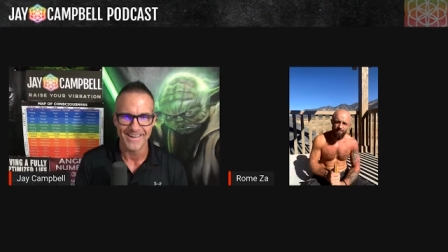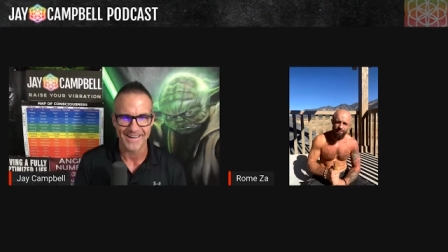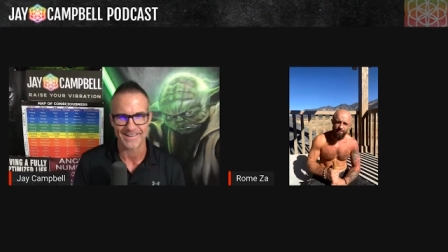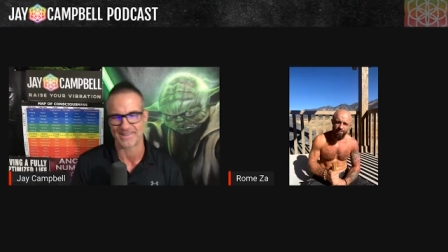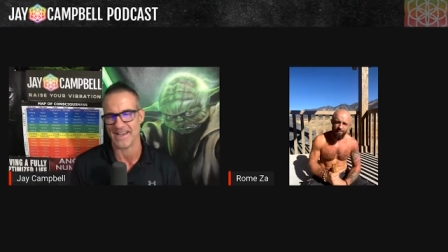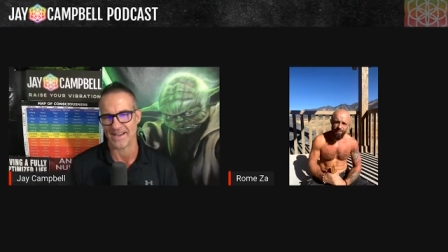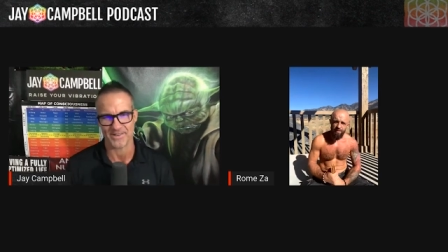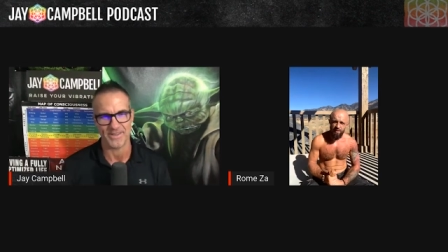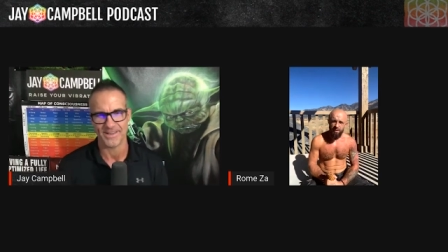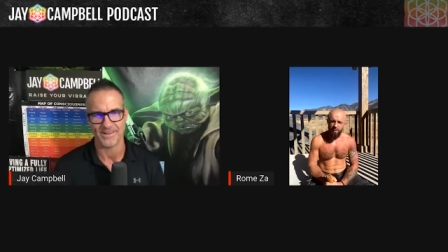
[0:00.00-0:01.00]

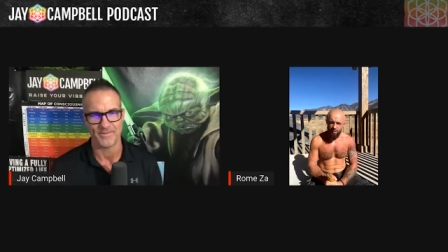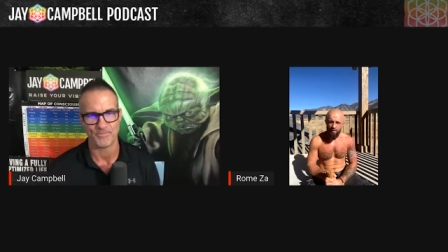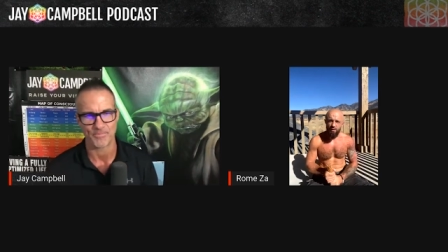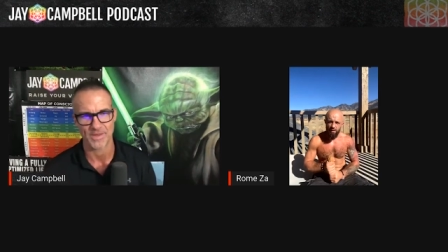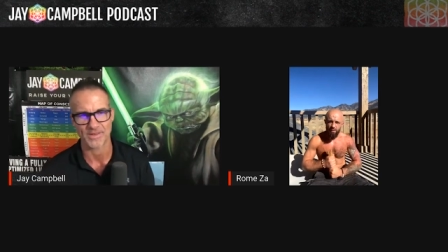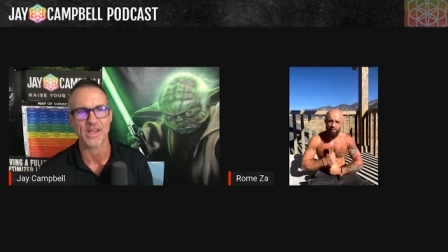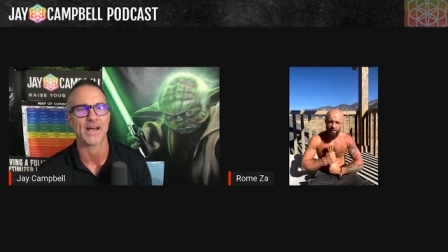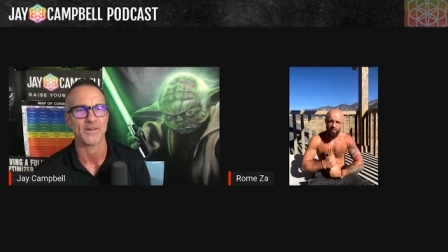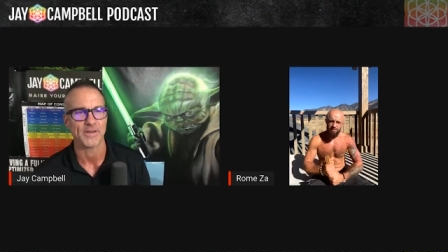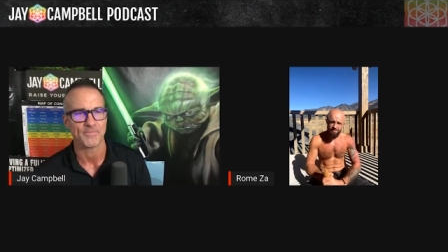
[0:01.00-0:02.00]
Exactly.
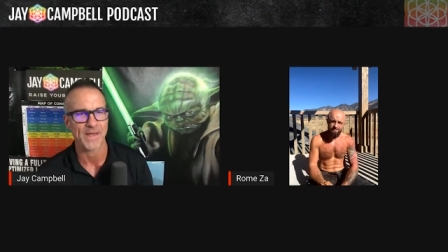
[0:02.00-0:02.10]
Exactly.